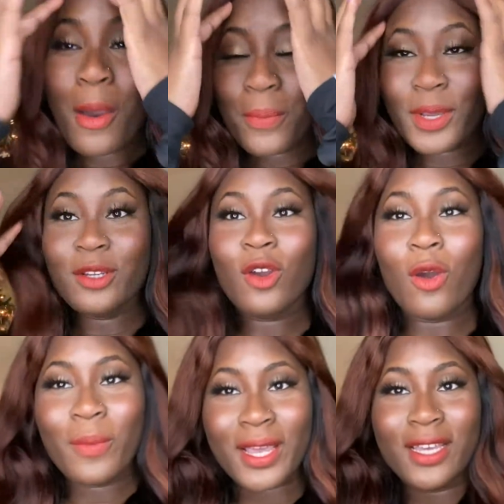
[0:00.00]
But oh
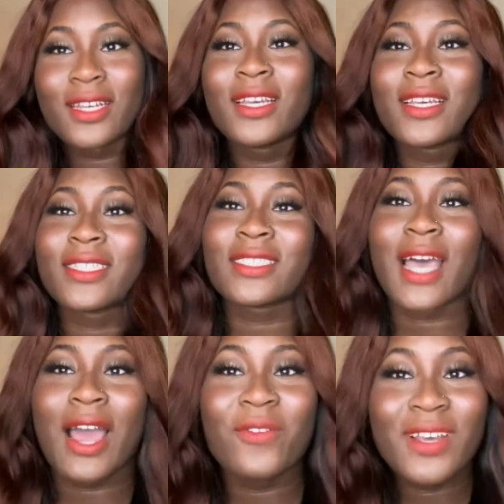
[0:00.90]
my goodness,
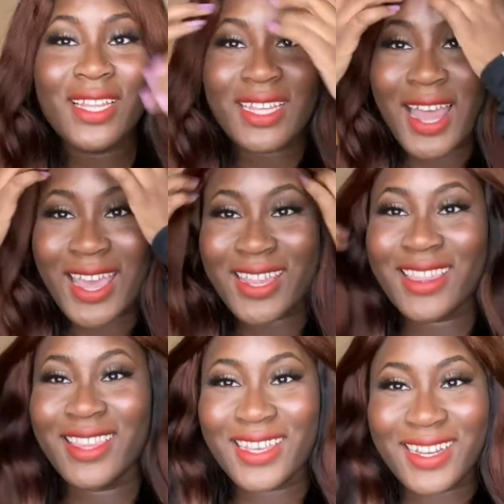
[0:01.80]
I really like
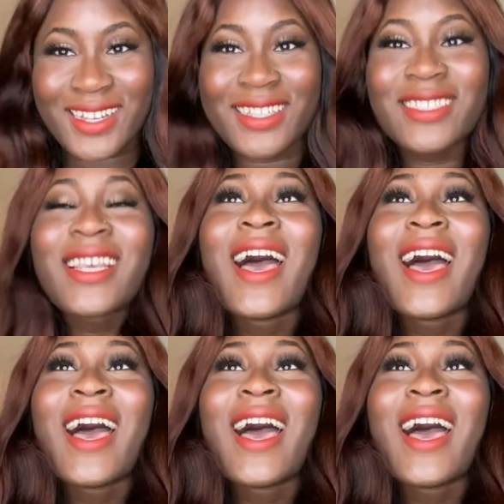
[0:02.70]
this.